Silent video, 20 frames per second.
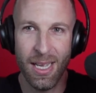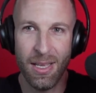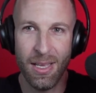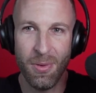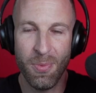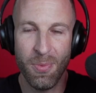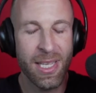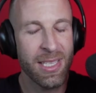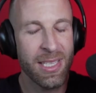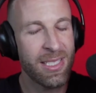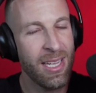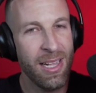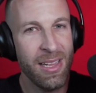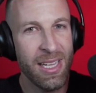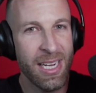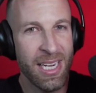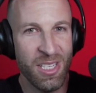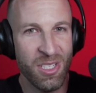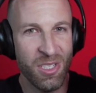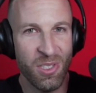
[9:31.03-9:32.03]
We can
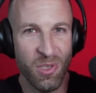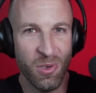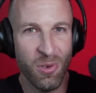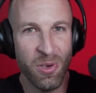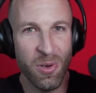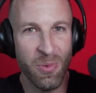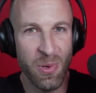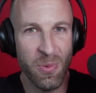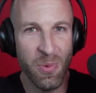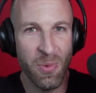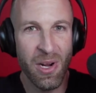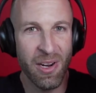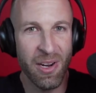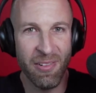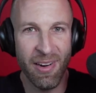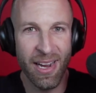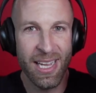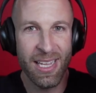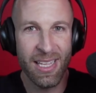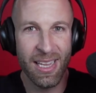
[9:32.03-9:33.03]
tell any story we want,
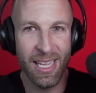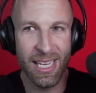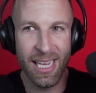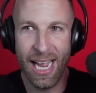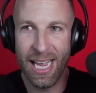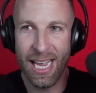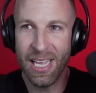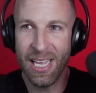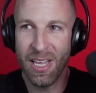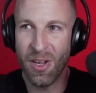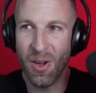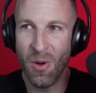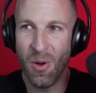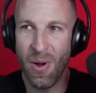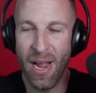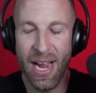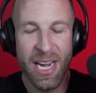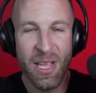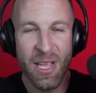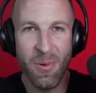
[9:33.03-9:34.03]
right? Like I can go
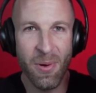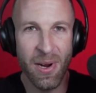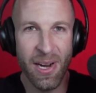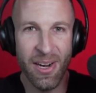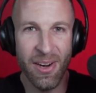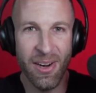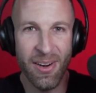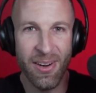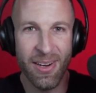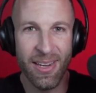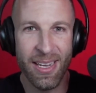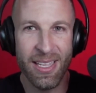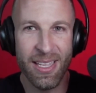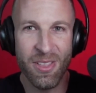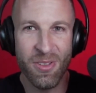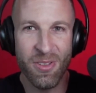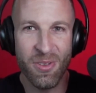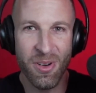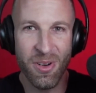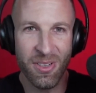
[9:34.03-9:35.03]
anywhere
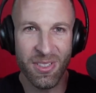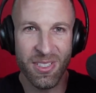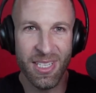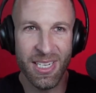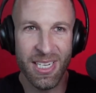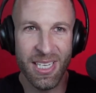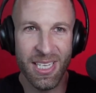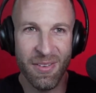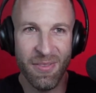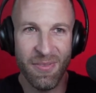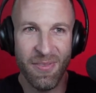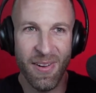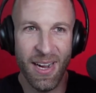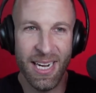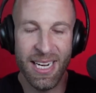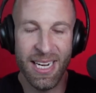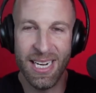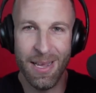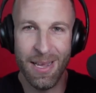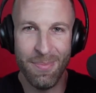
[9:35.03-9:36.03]
in New York City and
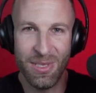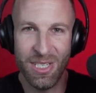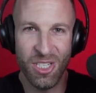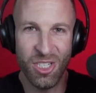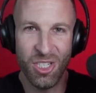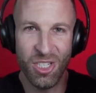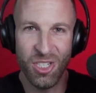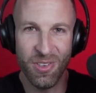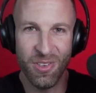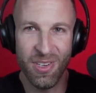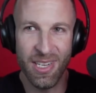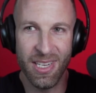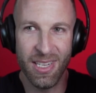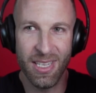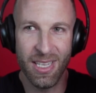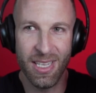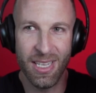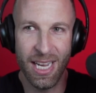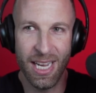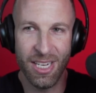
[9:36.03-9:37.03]
find an empty street.
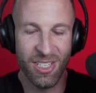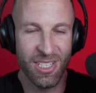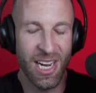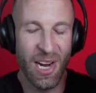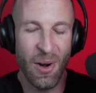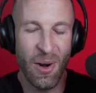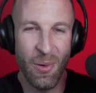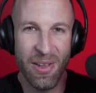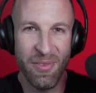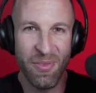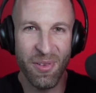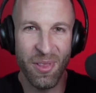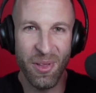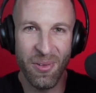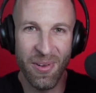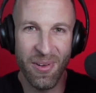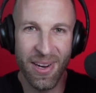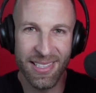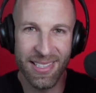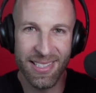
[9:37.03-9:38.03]
I just got to wait for
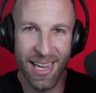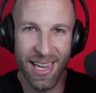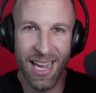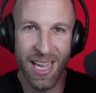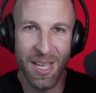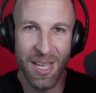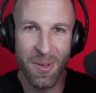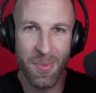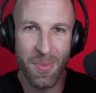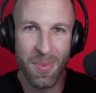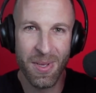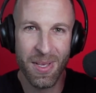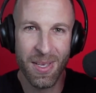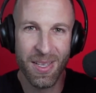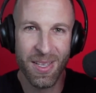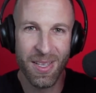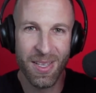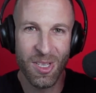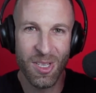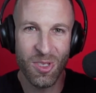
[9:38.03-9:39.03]
the right time. Yeah.
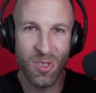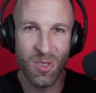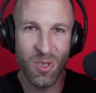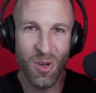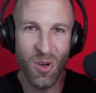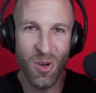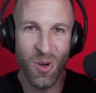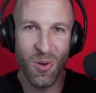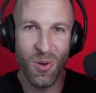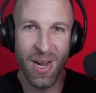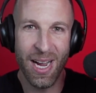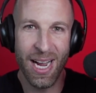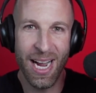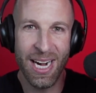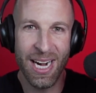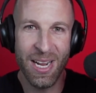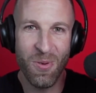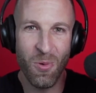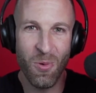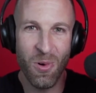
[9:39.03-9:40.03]
So
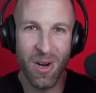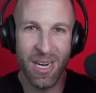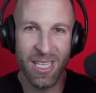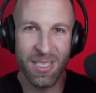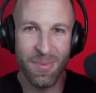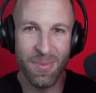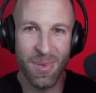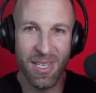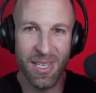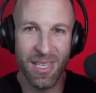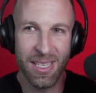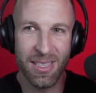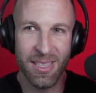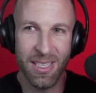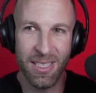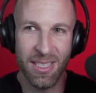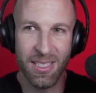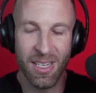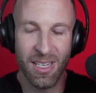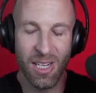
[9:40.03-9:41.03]
I didn't want it to be like
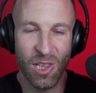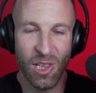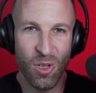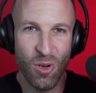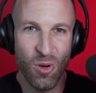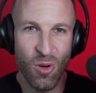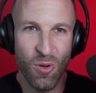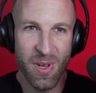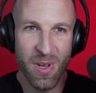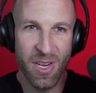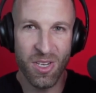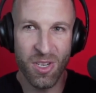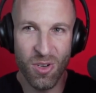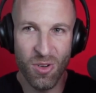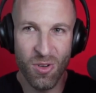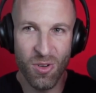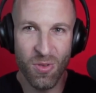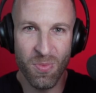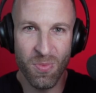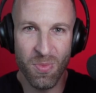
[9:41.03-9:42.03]
this gloom and
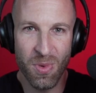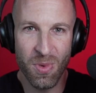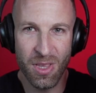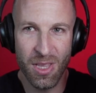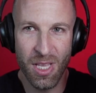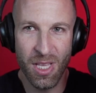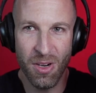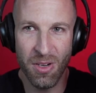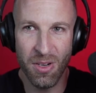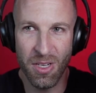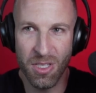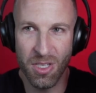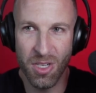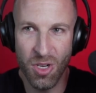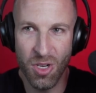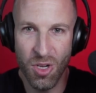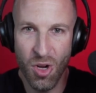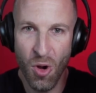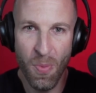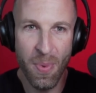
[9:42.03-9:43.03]
doom. There is
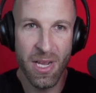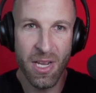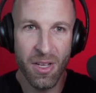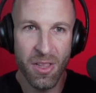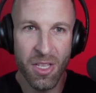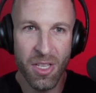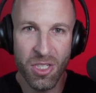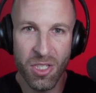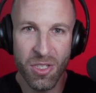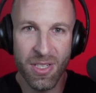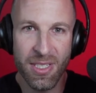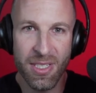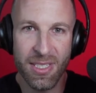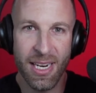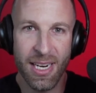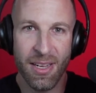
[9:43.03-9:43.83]
nobody on the streets.